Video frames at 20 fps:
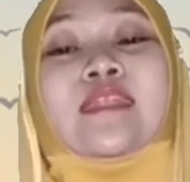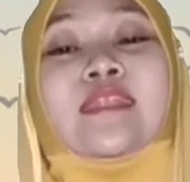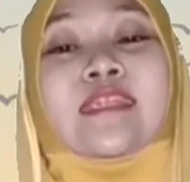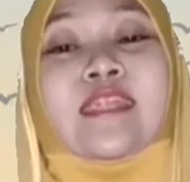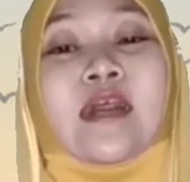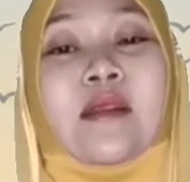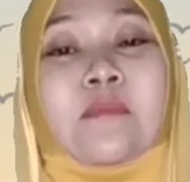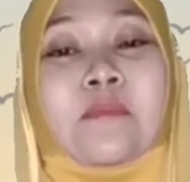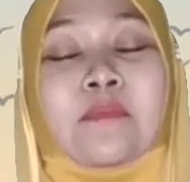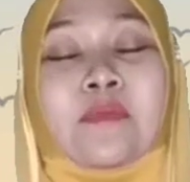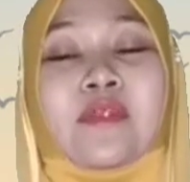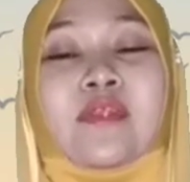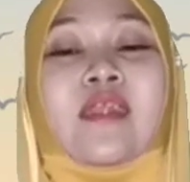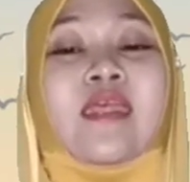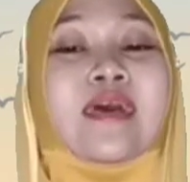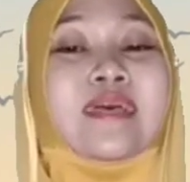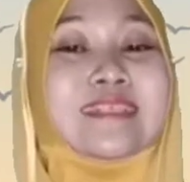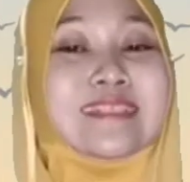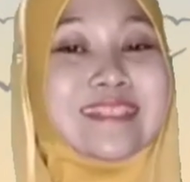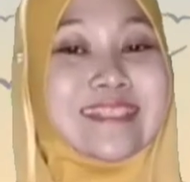number
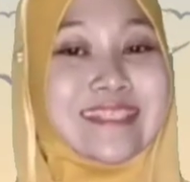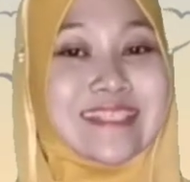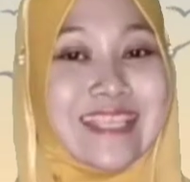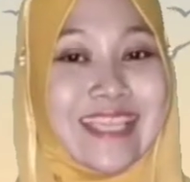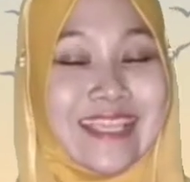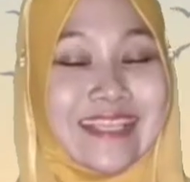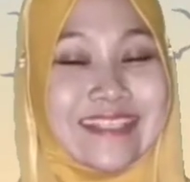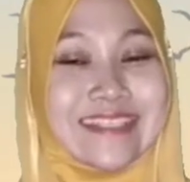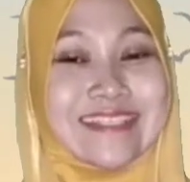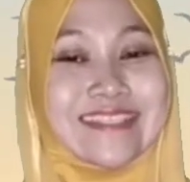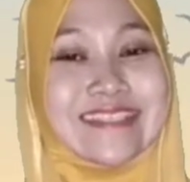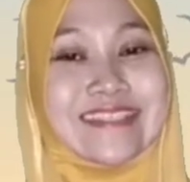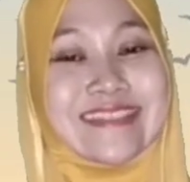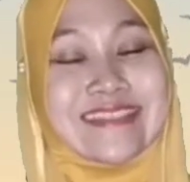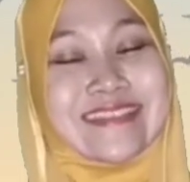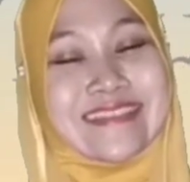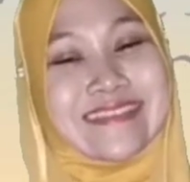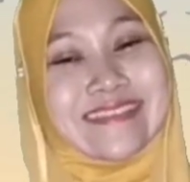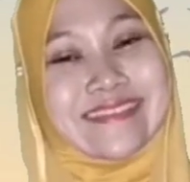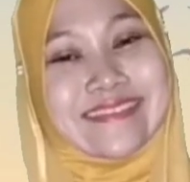
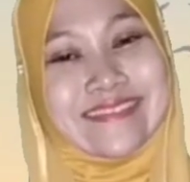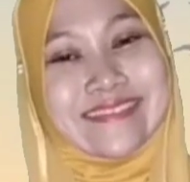6.